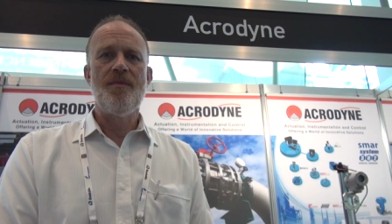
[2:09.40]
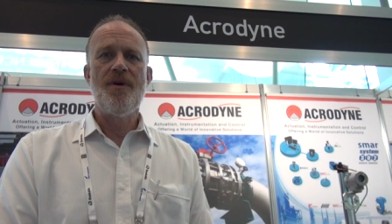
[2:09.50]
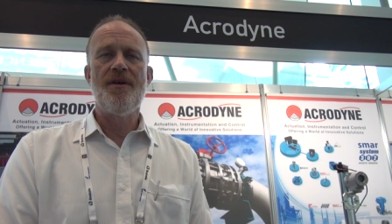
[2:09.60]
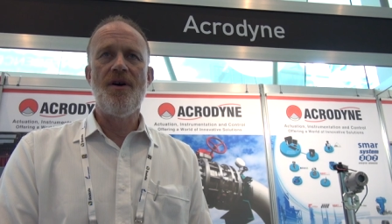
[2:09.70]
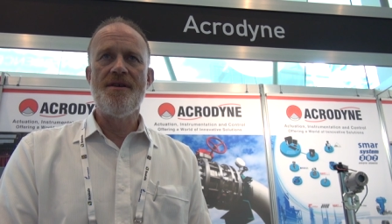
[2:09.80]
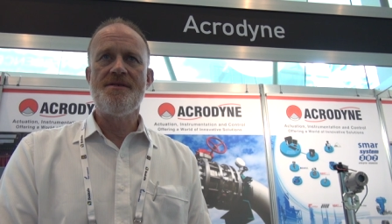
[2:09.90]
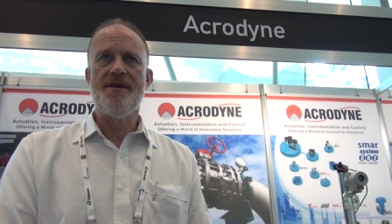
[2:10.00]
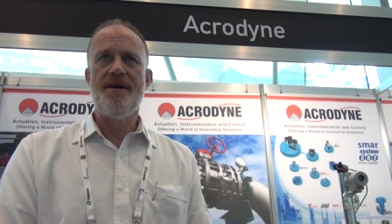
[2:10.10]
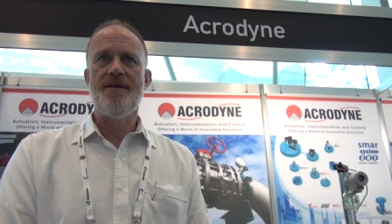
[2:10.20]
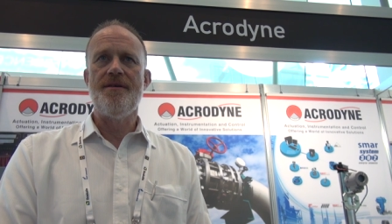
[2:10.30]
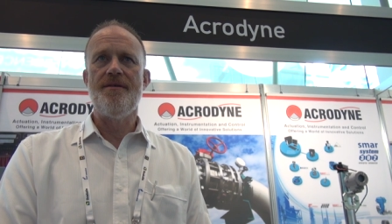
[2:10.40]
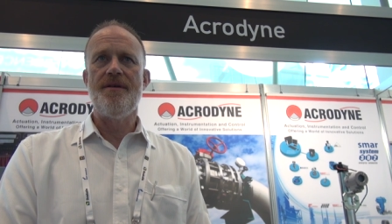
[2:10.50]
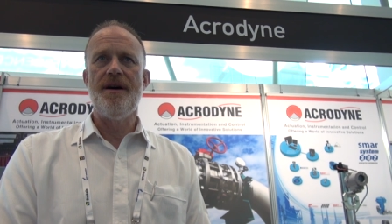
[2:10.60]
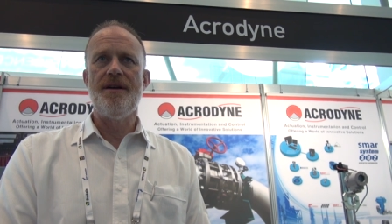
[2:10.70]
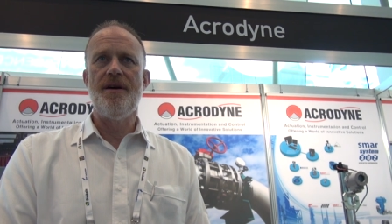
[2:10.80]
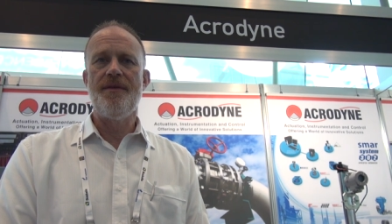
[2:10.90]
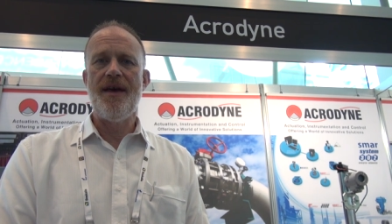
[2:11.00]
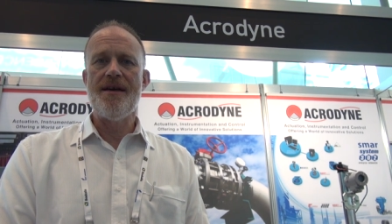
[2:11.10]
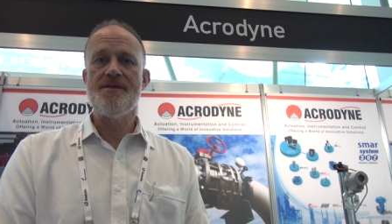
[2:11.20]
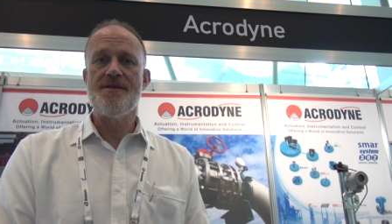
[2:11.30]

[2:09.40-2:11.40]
We're an ISO uh, 9000